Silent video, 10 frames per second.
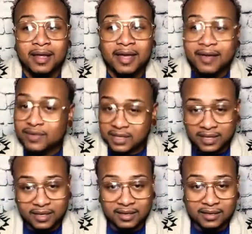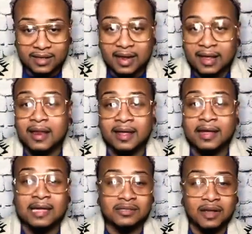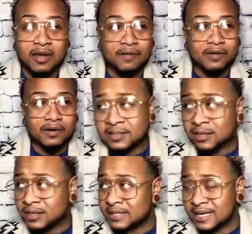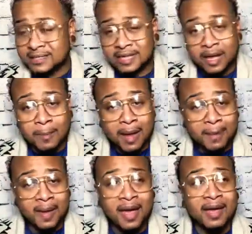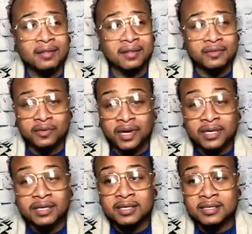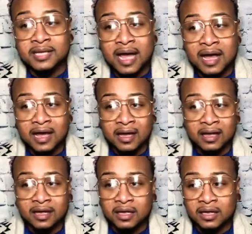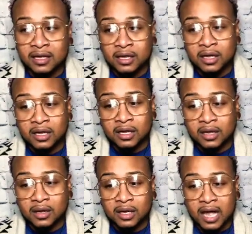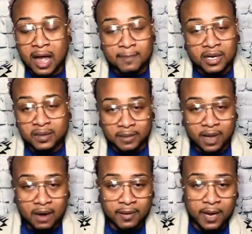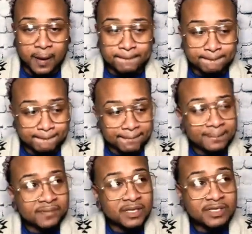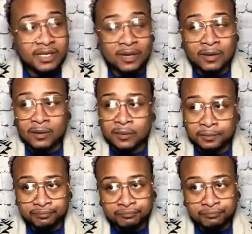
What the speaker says: everything that Atlanta has to offer. As long as I stay on my path of greatness, I'm going to be all right. So,